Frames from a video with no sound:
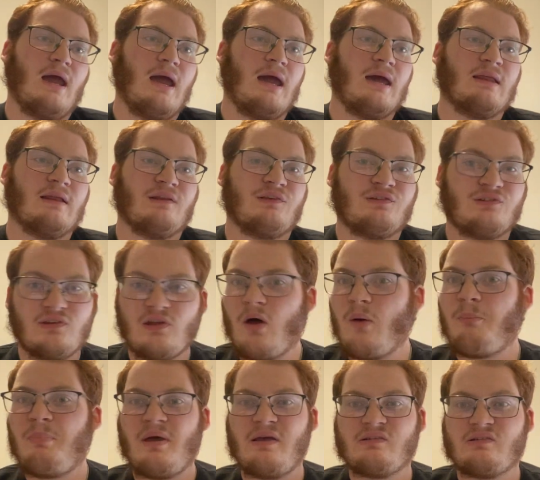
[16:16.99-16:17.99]
And it still
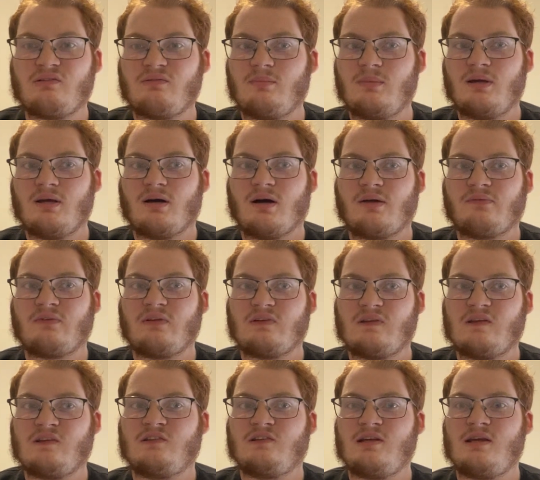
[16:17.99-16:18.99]
pisses me off that
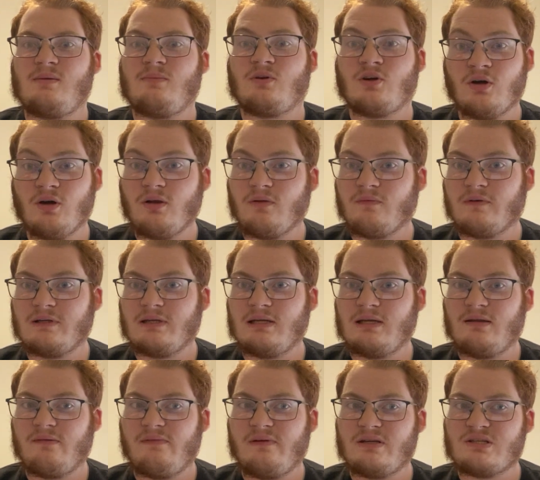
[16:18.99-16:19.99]
this team could have won the
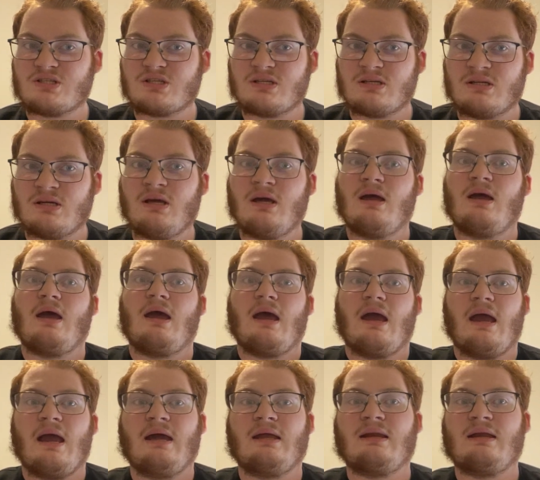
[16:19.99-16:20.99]
division
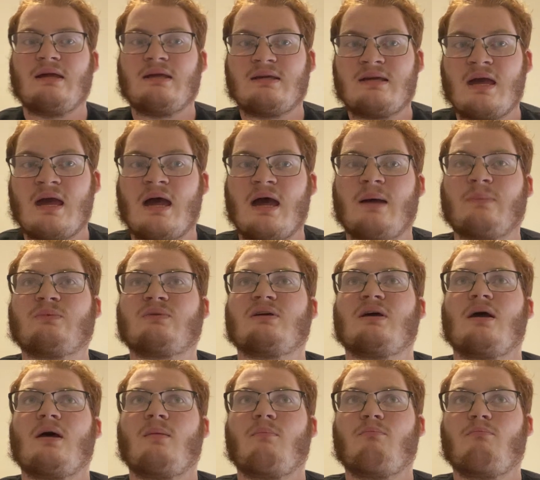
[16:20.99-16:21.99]
and they kept
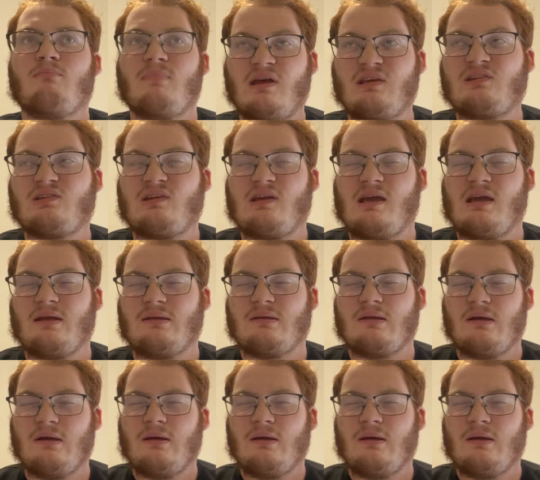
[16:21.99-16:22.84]
missing.